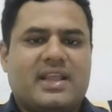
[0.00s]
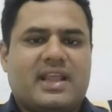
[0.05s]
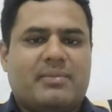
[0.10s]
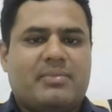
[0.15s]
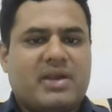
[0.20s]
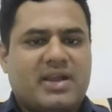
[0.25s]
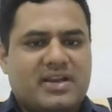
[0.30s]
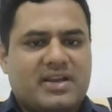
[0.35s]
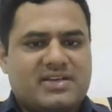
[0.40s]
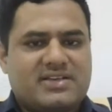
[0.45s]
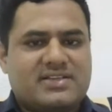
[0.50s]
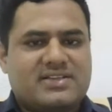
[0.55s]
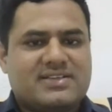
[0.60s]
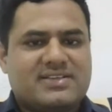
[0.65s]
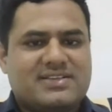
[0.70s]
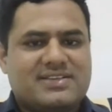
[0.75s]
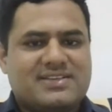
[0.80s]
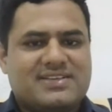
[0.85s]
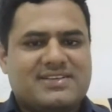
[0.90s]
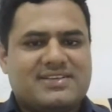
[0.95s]

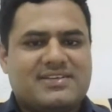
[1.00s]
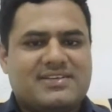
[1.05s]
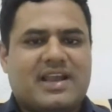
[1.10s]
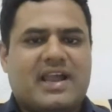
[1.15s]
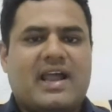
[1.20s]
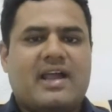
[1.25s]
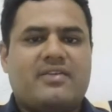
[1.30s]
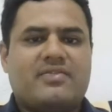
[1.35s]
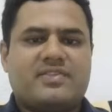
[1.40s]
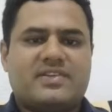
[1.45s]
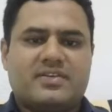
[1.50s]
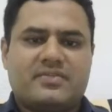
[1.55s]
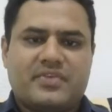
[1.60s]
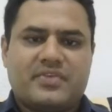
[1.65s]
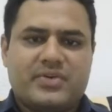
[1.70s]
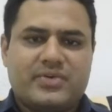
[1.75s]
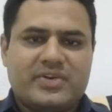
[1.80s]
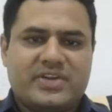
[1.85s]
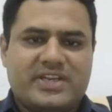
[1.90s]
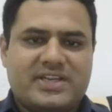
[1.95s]
But after a
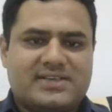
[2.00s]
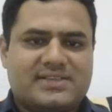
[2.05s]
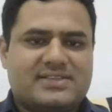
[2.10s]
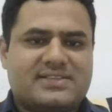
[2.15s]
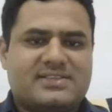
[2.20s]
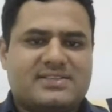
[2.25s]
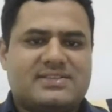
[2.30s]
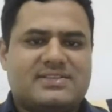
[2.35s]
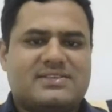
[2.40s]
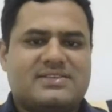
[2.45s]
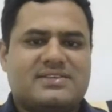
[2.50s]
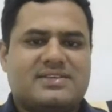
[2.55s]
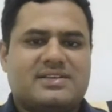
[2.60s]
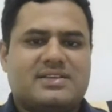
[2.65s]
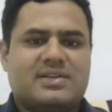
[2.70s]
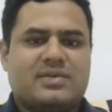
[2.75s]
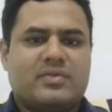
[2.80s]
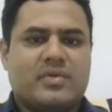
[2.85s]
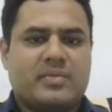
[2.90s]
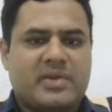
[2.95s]
few years,
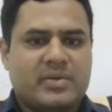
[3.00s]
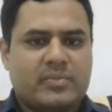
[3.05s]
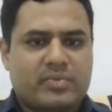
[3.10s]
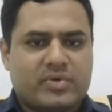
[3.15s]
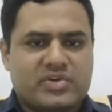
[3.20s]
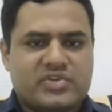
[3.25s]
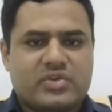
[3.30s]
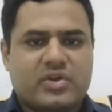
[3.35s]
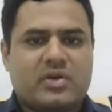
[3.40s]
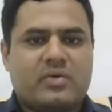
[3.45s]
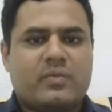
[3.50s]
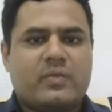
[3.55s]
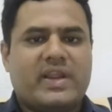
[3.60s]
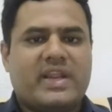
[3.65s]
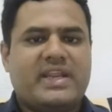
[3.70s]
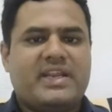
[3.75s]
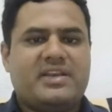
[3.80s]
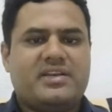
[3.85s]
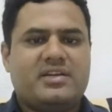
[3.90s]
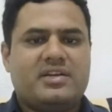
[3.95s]
the woman puts on
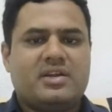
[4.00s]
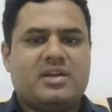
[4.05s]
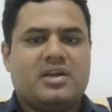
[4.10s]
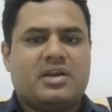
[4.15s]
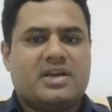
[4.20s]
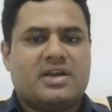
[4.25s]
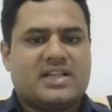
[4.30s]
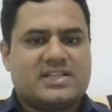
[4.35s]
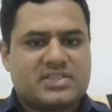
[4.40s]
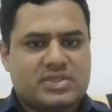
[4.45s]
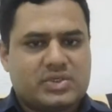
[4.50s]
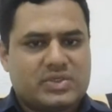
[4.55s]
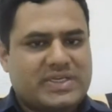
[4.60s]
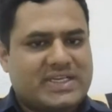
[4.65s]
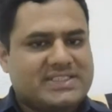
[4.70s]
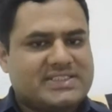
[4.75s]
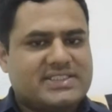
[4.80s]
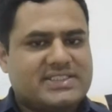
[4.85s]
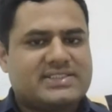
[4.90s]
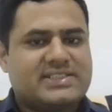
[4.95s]
weight, doesn't do
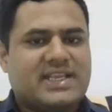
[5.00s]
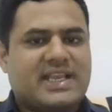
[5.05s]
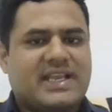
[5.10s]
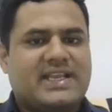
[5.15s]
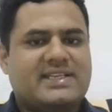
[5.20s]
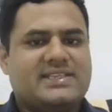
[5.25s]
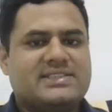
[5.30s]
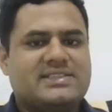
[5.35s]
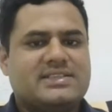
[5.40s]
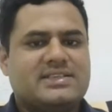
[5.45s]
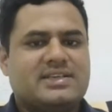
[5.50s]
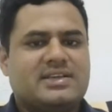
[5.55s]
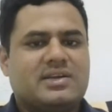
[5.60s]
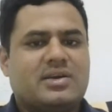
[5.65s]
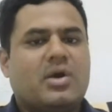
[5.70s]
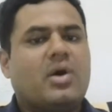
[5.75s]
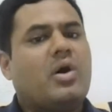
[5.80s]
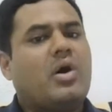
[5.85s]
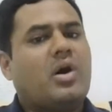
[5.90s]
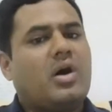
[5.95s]
exercise,
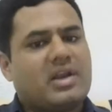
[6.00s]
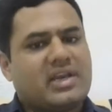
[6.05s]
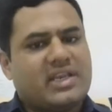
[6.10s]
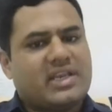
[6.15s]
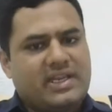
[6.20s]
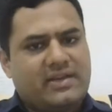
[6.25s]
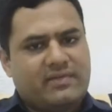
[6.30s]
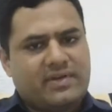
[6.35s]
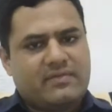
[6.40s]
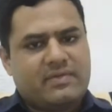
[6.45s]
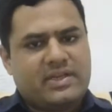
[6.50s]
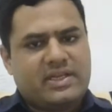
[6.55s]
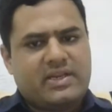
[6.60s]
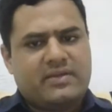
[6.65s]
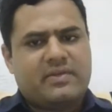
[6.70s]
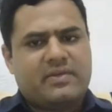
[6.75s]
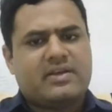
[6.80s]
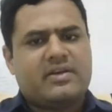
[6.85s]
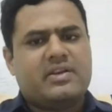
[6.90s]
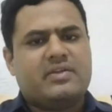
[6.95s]
or even
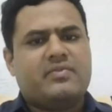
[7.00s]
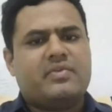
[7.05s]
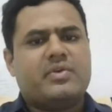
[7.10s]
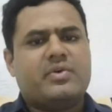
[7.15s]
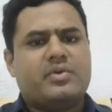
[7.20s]
if you